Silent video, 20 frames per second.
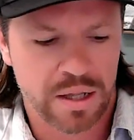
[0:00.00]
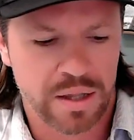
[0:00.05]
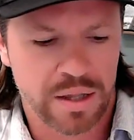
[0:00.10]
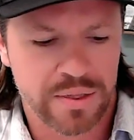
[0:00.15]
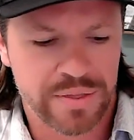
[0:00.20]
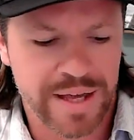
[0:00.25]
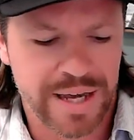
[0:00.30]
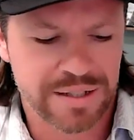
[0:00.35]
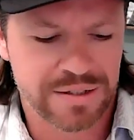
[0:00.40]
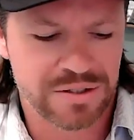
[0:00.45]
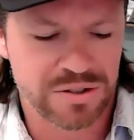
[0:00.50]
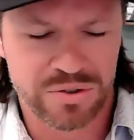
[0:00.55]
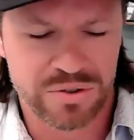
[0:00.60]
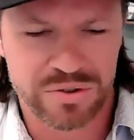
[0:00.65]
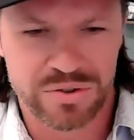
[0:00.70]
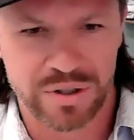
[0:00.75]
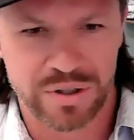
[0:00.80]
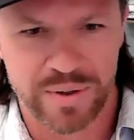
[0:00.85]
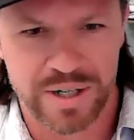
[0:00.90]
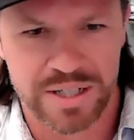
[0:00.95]
That's
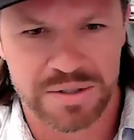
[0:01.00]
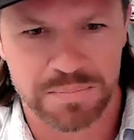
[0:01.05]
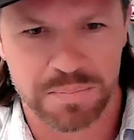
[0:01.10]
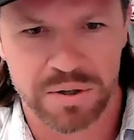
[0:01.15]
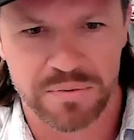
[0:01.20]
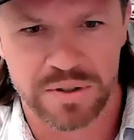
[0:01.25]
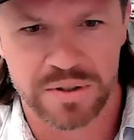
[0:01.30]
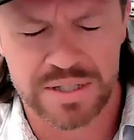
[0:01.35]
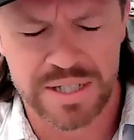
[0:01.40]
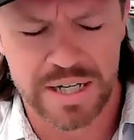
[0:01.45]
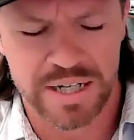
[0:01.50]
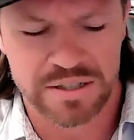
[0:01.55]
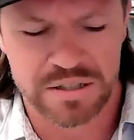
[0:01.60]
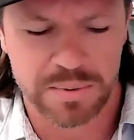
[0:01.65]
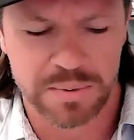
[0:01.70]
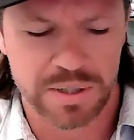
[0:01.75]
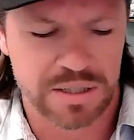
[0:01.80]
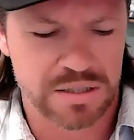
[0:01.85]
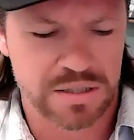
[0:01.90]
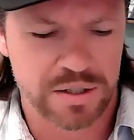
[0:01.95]
usually a recipe for disaster,
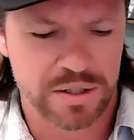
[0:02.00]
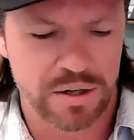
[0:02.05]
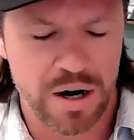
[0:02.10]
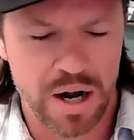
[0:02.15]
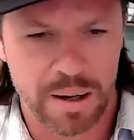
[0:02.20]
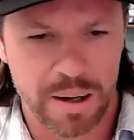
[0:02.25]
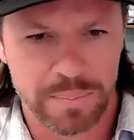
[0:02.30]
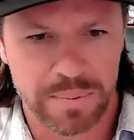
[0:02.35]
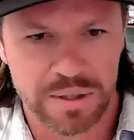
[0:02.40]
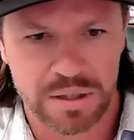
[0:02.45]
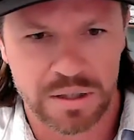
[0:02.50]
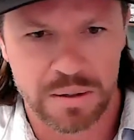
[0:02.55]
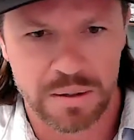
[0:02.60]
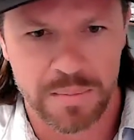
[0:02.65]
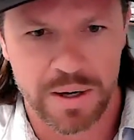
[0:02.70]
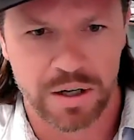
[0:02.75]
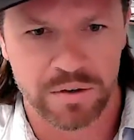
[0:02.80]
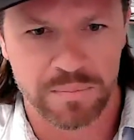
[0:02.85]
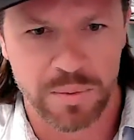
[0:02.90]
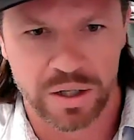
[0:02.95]
because then you're upping the
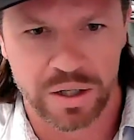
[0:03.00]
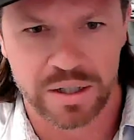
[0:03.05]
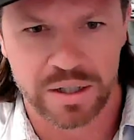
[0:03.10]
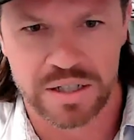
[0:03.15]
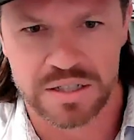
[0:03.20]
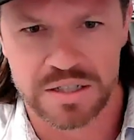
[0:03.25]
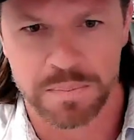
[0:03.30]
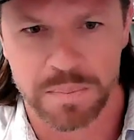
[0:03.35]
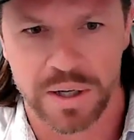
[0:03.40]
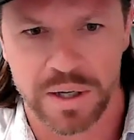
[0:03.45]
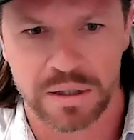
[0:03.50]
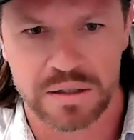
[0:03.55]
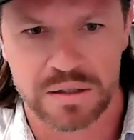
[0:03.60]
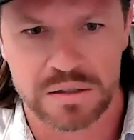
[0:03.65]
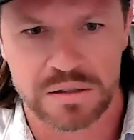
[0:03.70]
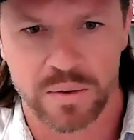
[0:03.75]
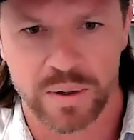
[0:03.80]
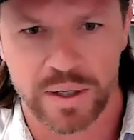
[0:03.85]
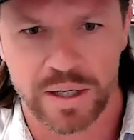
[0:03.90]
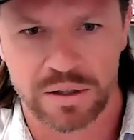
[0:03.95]
amount of marketing spend that's
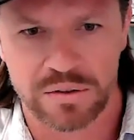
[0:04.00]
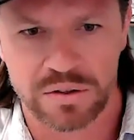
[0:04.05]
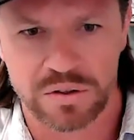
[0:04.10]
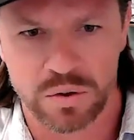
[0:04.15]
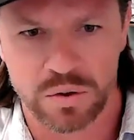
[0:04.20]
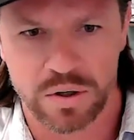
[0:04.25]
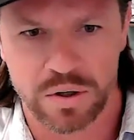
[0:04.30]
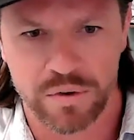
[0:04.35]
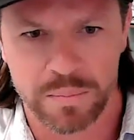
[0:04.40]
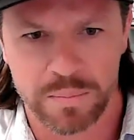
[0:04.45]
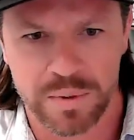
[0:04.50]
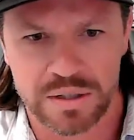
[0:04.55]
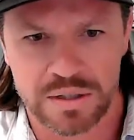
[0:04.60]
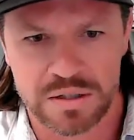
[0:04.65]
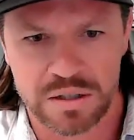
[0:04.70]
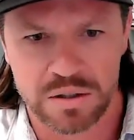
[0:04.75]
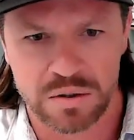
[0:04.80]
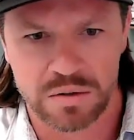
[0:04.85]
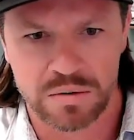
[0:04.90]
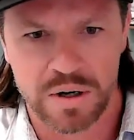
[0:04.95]
going out the door every month
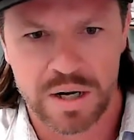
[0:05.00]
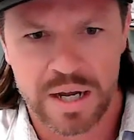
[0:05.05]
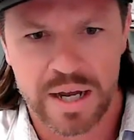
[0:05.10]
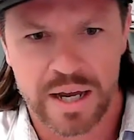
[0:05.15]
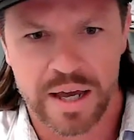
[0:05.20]
too.